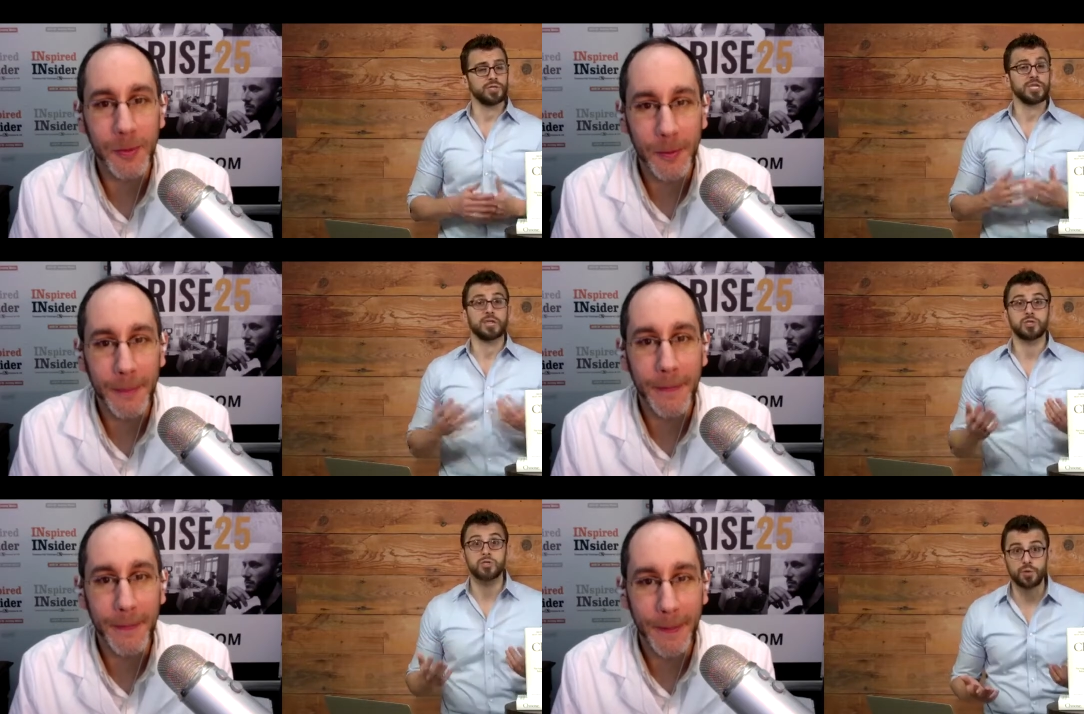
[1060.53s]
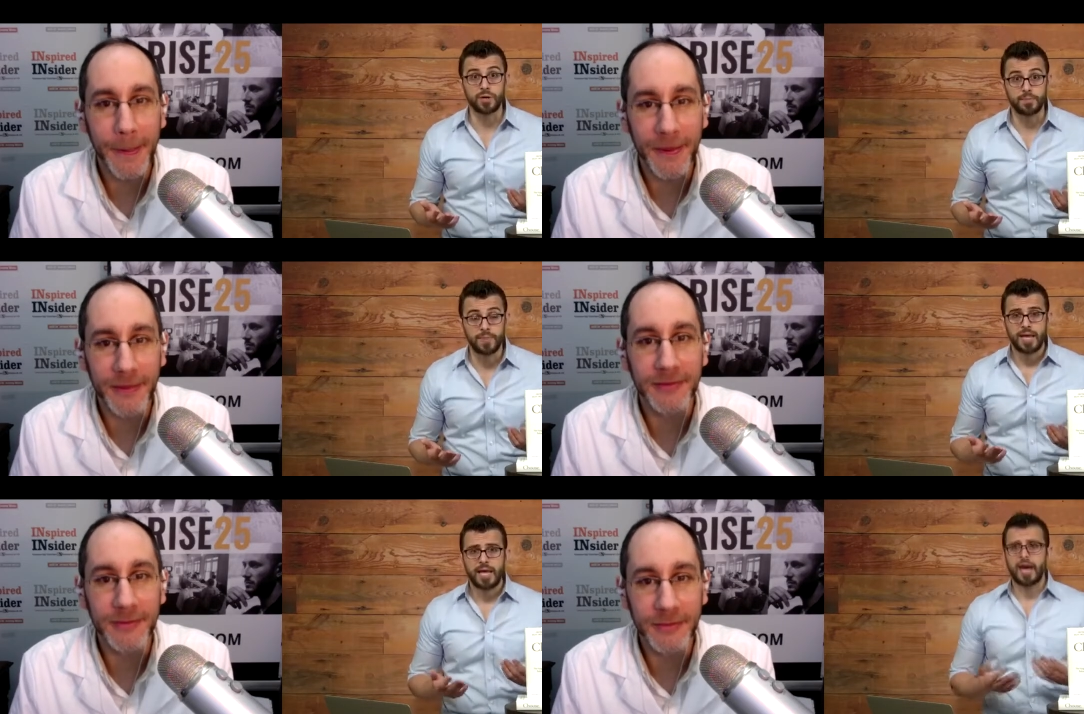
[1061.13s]
Speaker 1: She had a tutorial,
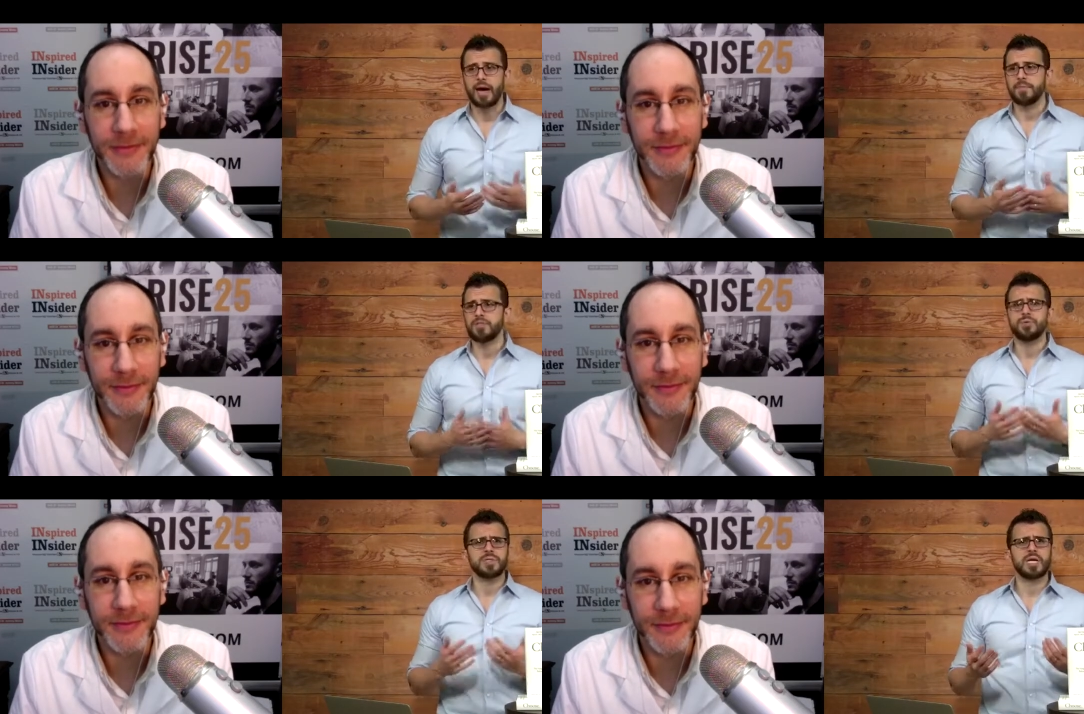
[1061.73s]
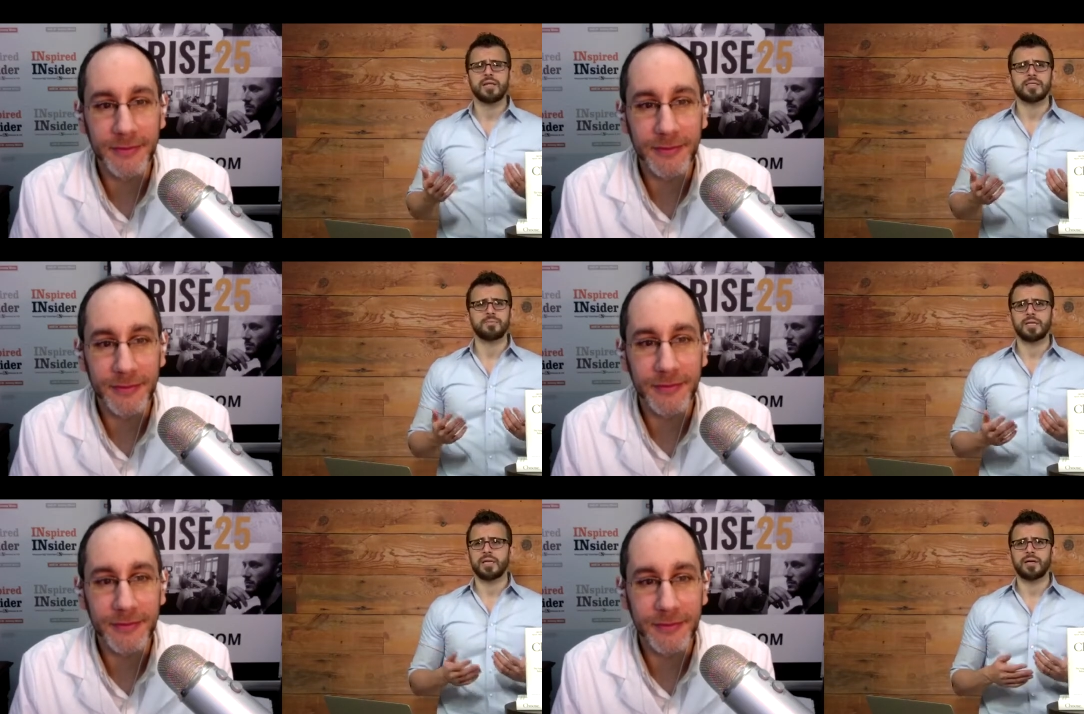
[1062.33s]
and she was selling
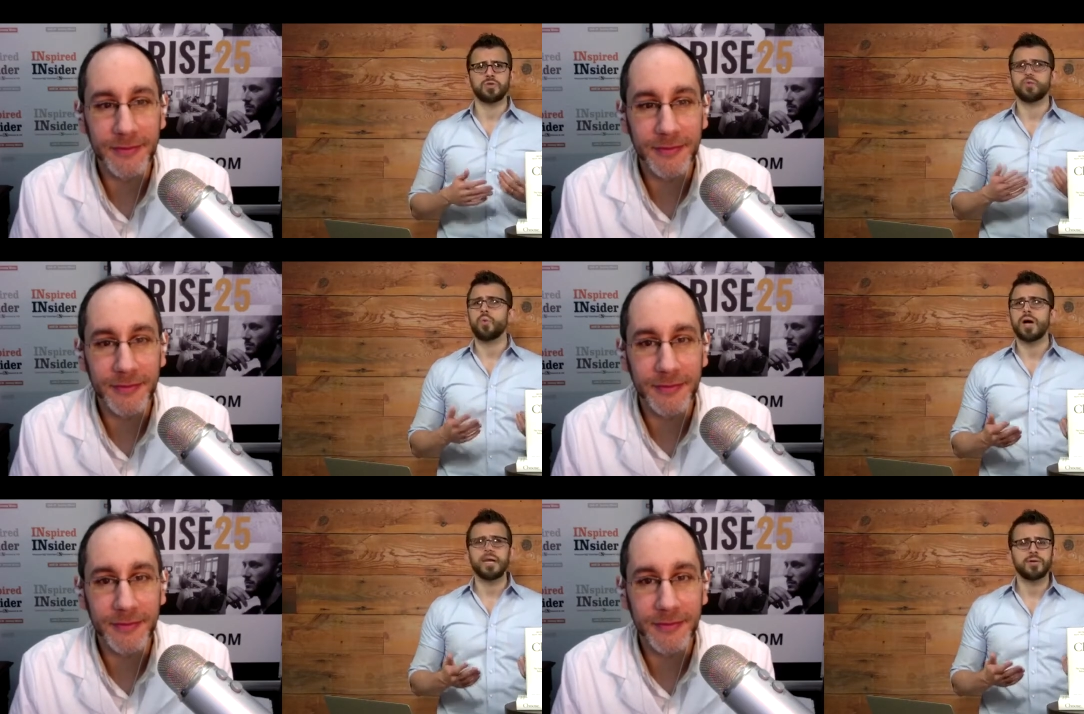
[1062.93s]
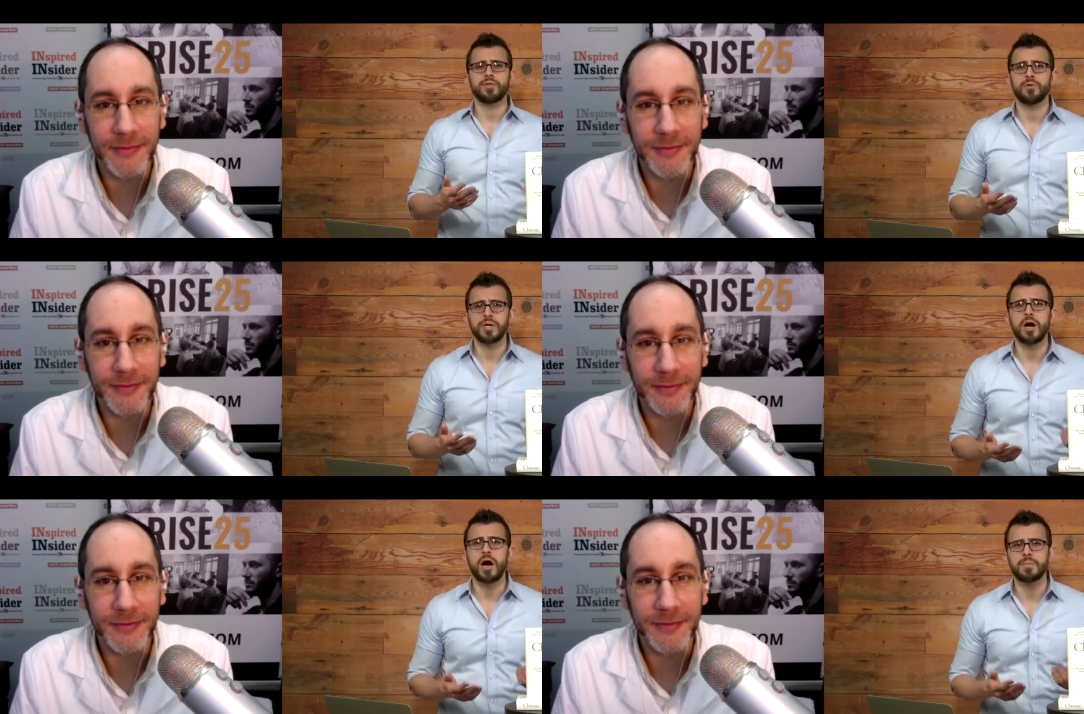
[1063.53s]
something like 20 or
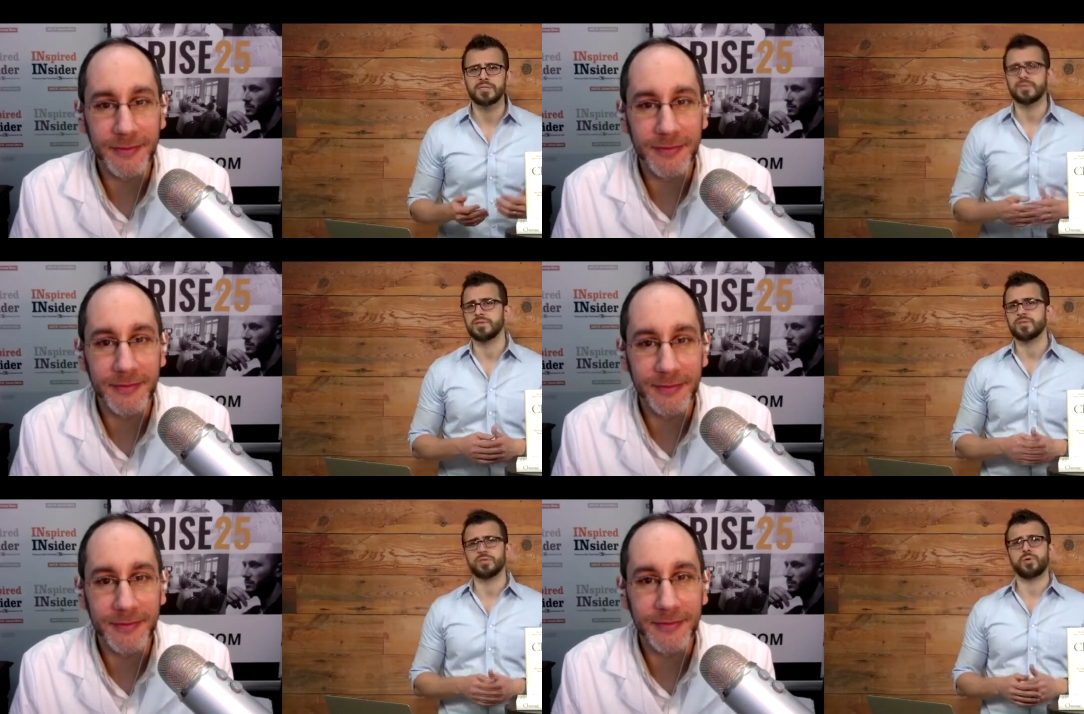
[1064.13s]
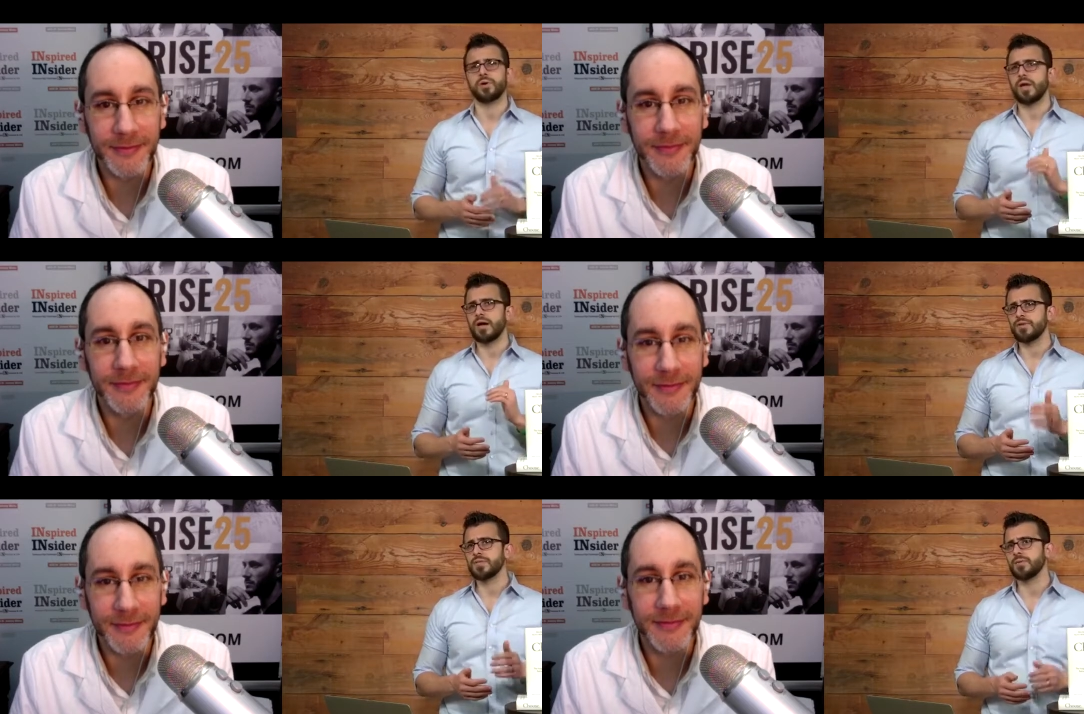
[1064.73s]
30 copies of this tutorial
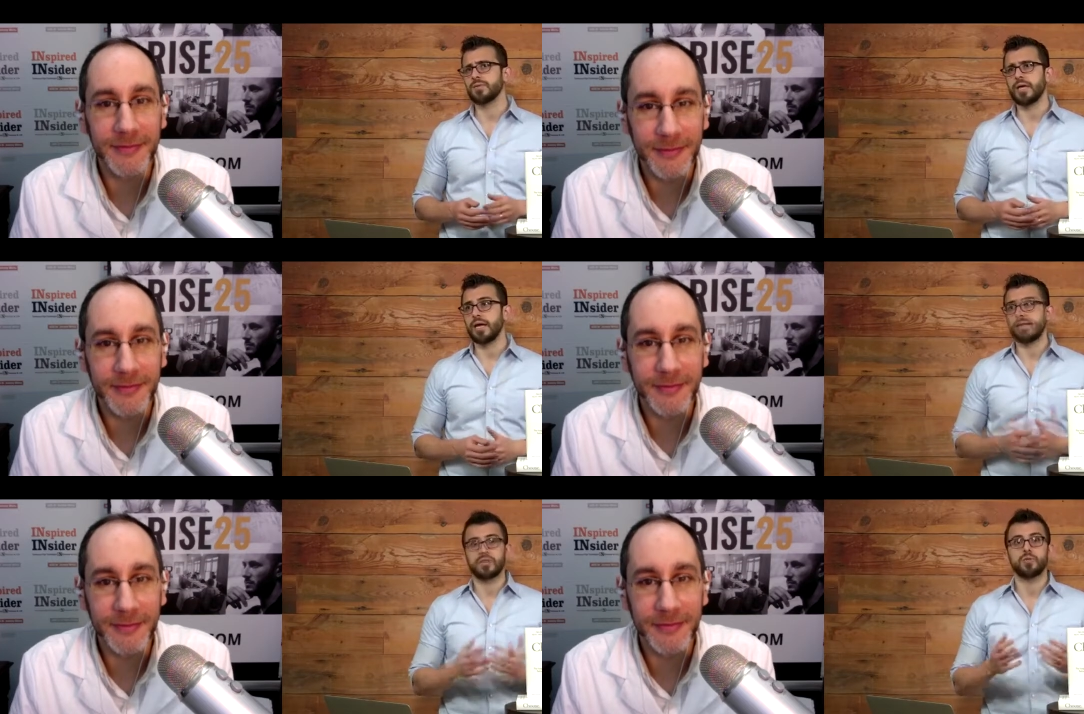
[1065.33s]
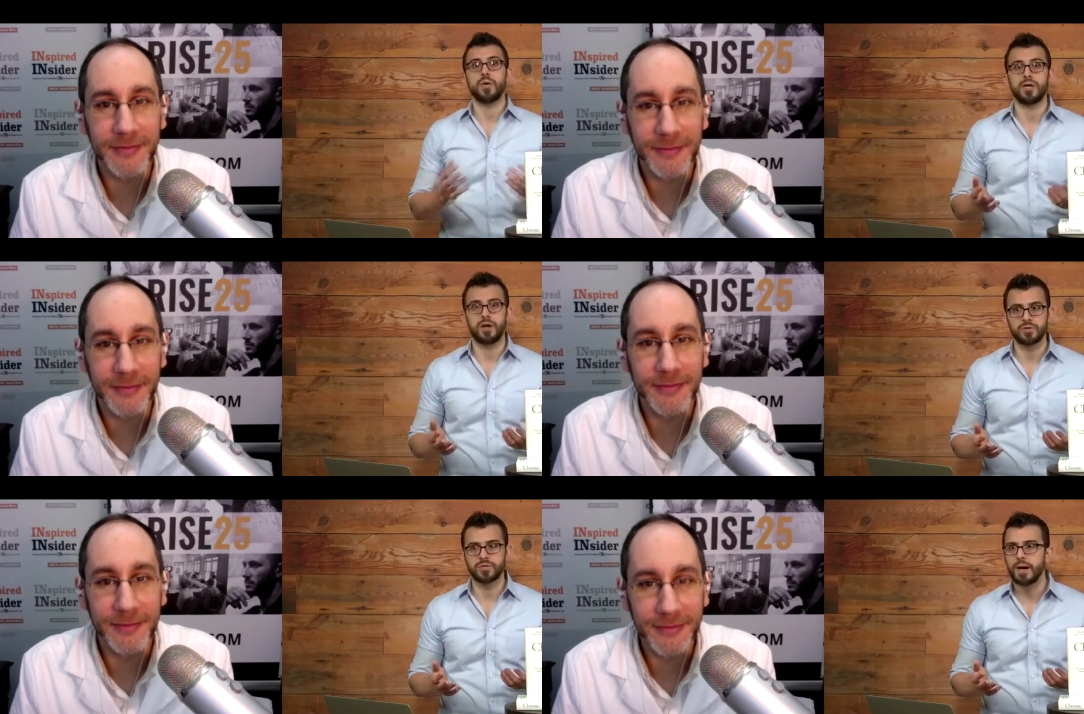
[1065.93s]
every single day at like
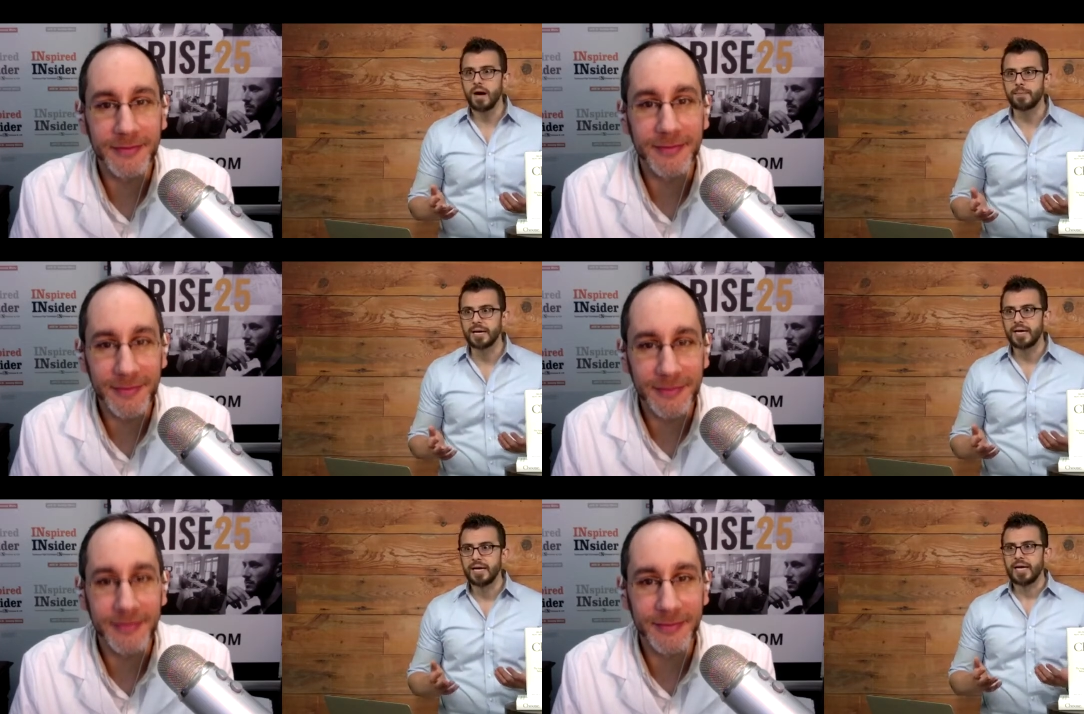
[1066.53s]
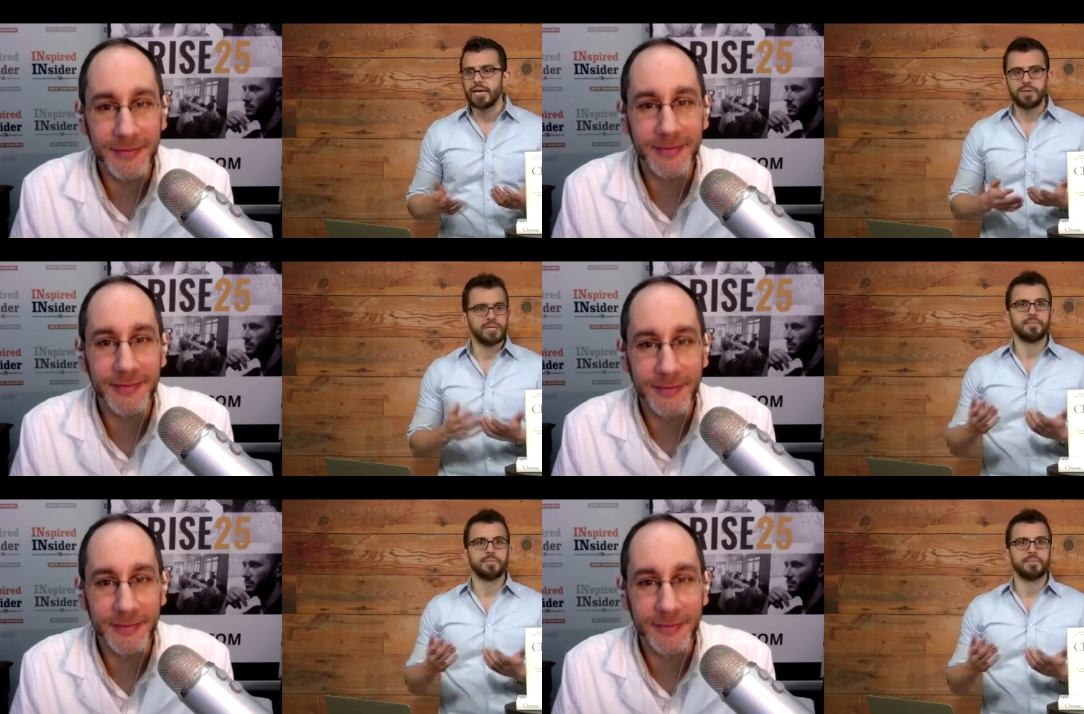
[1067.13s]
$20 a pop. We